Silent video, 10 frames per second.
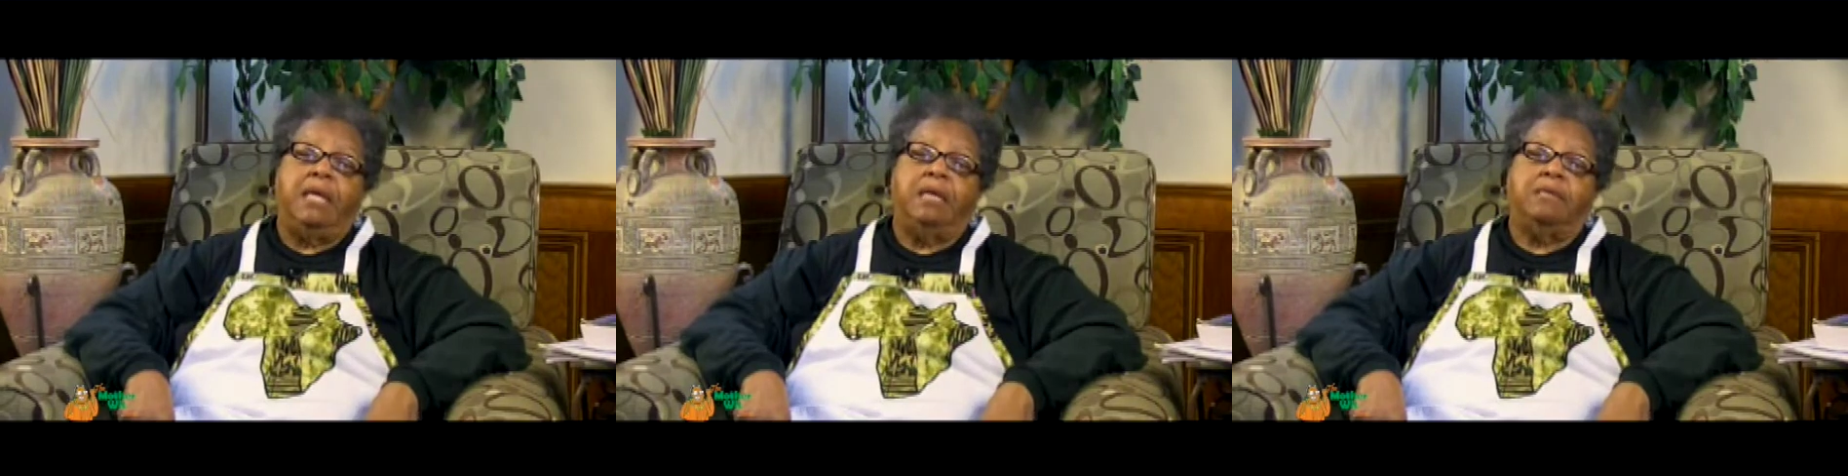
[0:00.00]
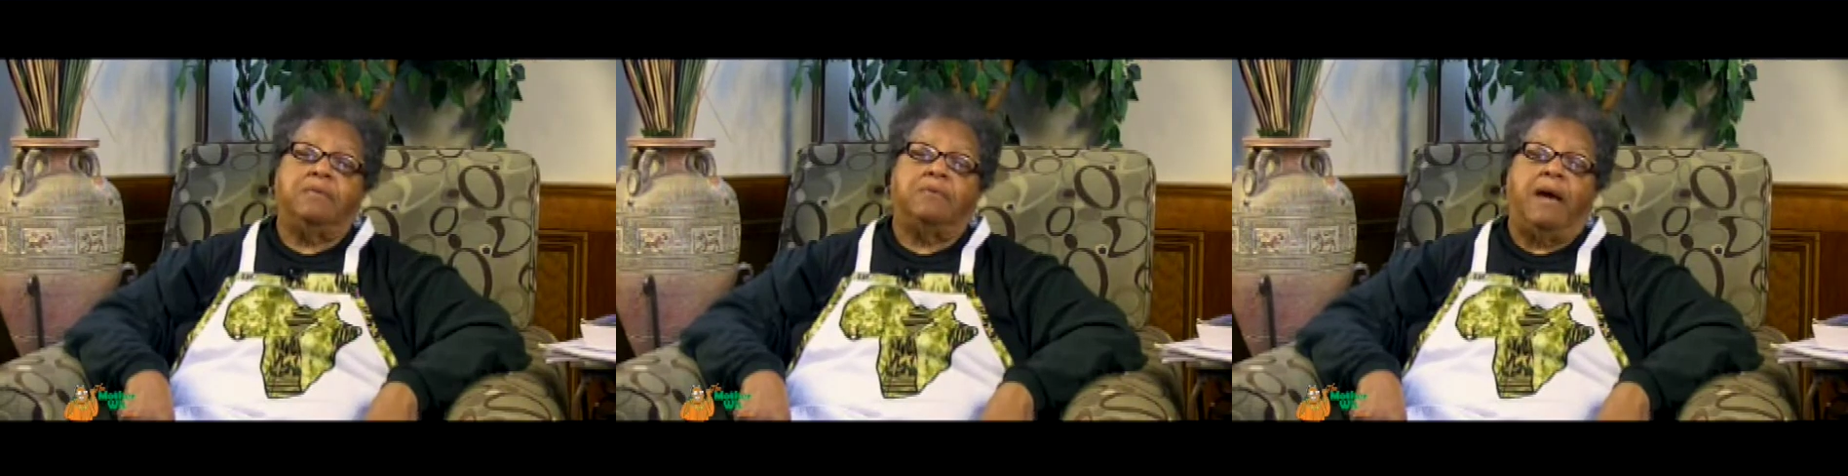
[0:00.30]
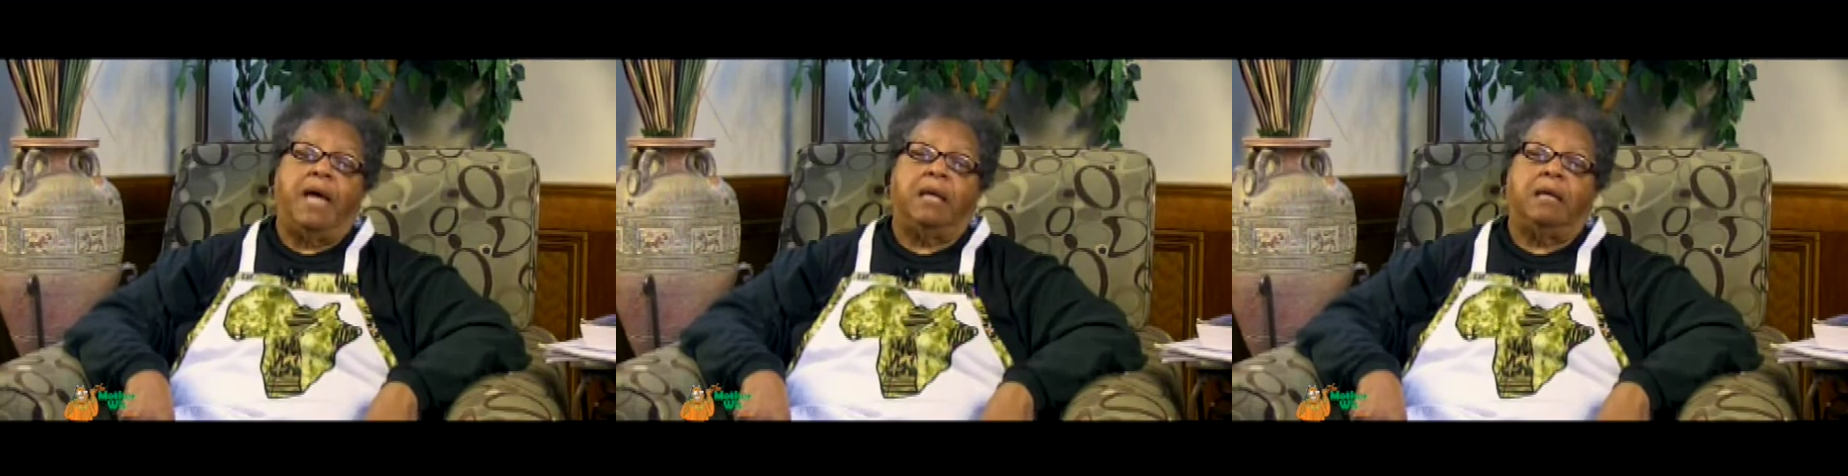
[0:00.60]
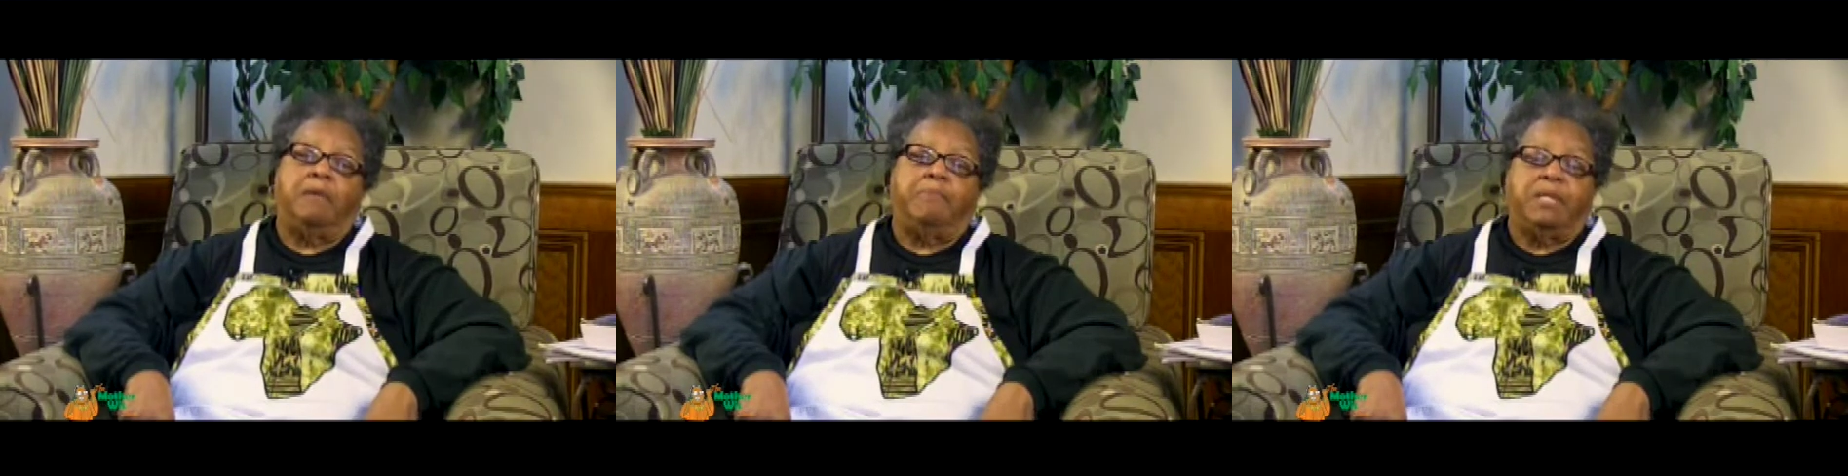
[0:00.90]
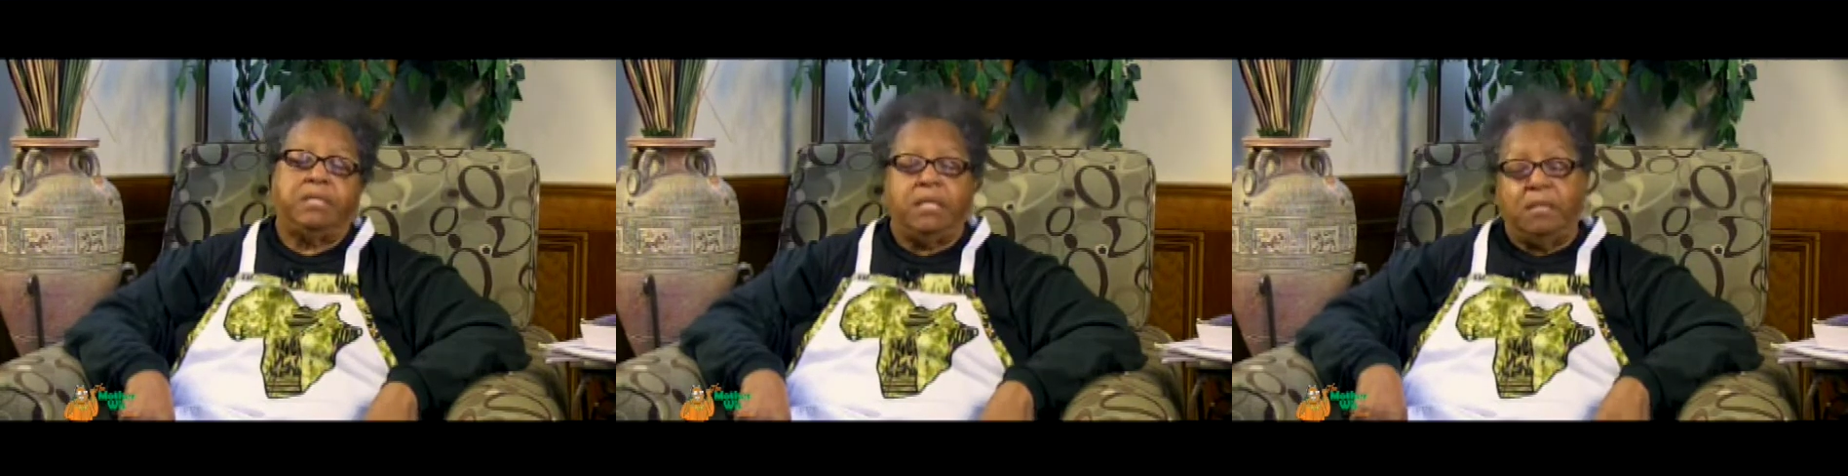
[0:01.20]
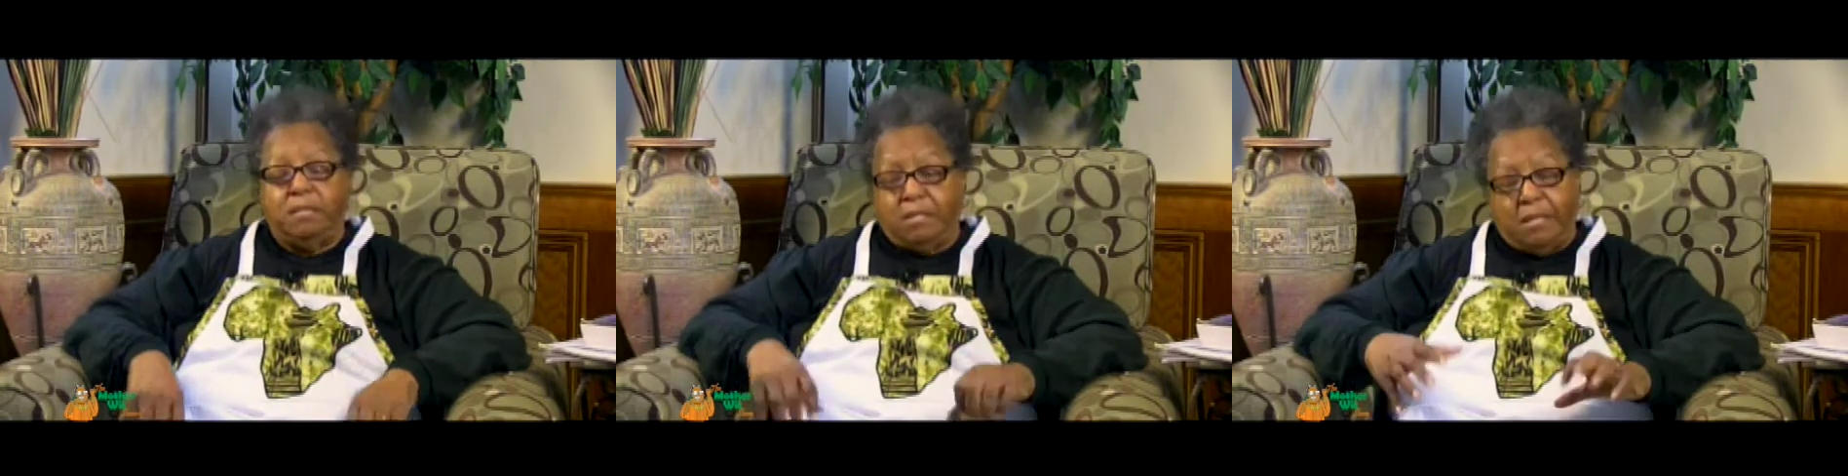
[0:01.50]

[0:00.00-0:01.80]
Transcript: He just cried a couple of tears